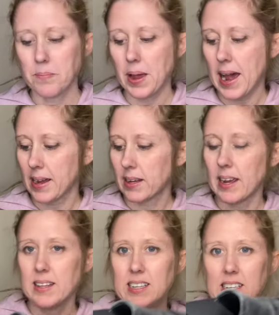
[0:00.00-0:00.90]
back,
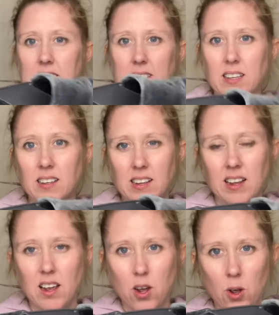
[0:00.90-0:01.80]
and these
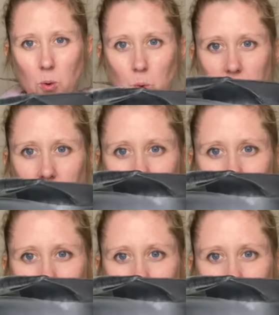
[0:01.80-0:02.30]
were